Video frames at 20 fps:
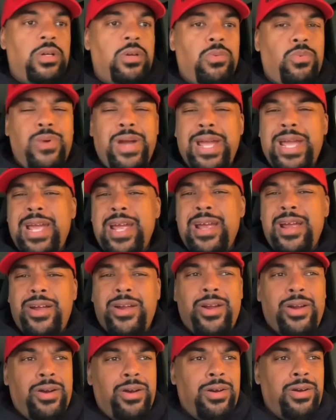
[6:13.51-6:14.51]

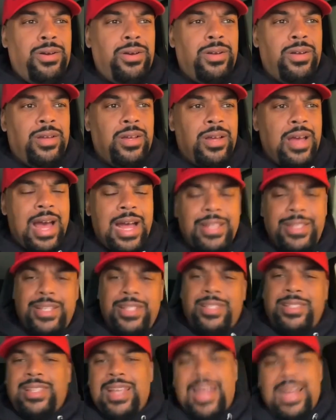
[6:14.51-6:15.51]
Where?
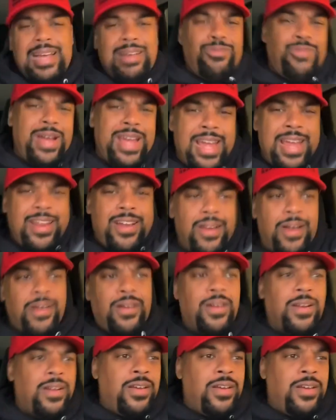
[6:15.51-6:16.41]
Where?